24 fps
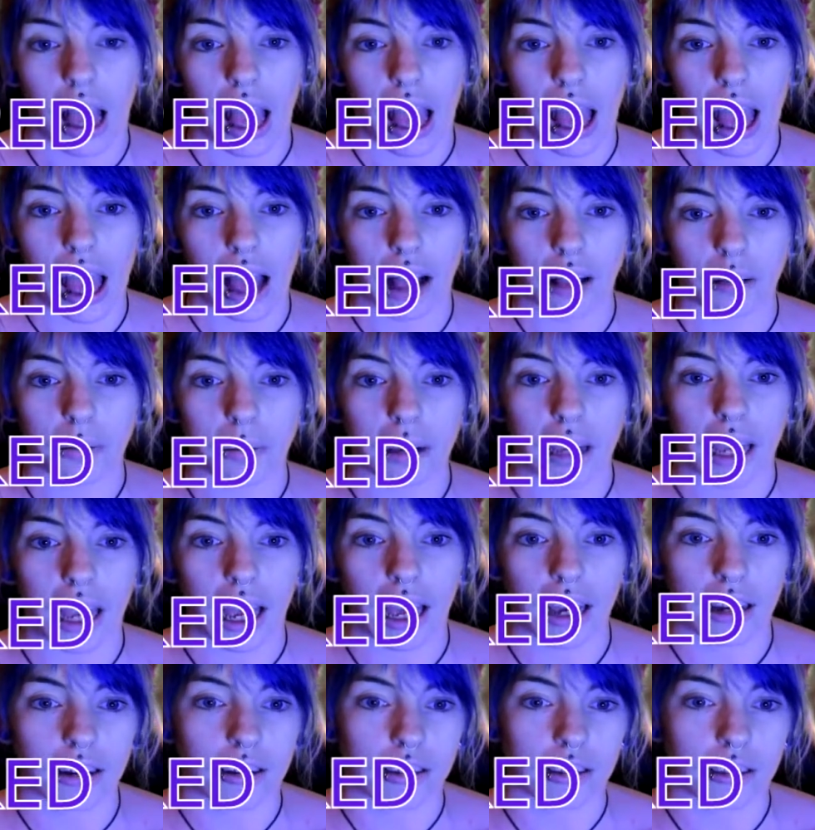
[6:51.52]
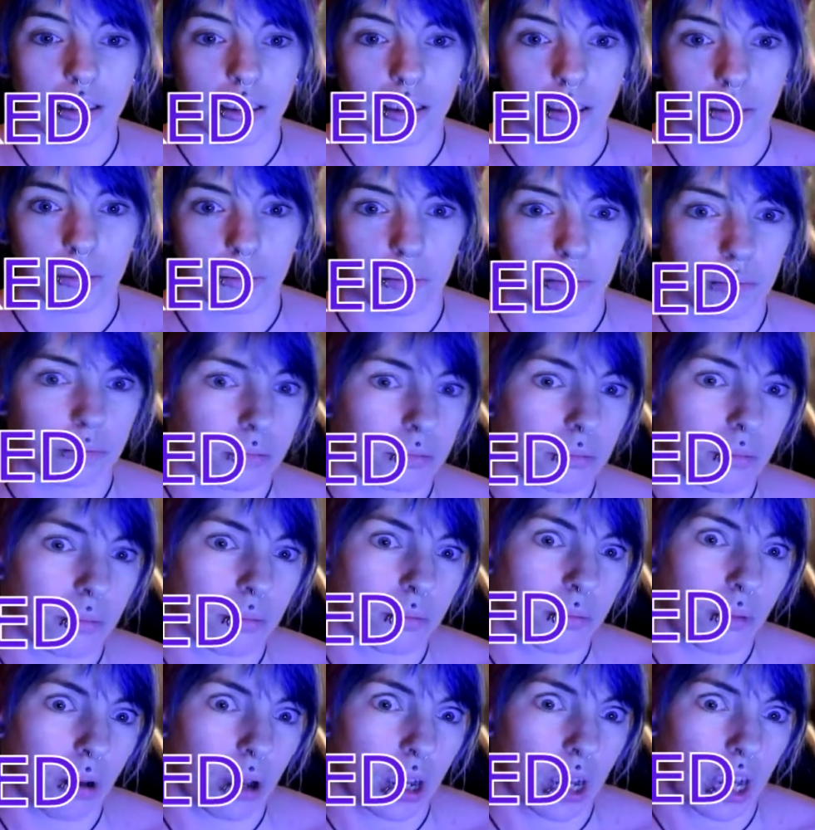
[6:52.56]
LPX,
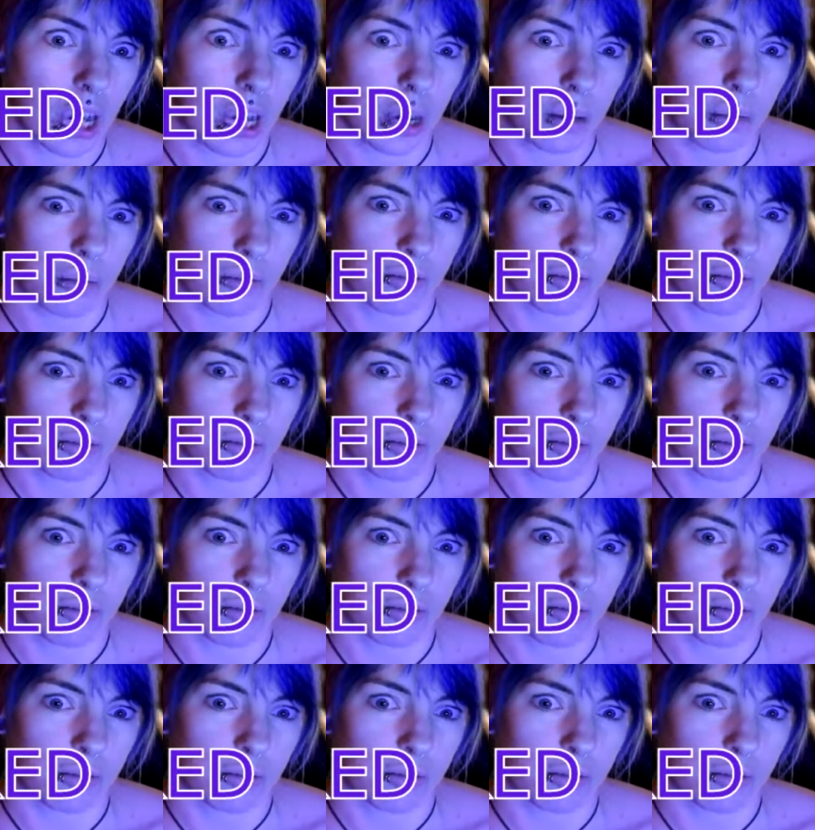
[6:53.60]
a heap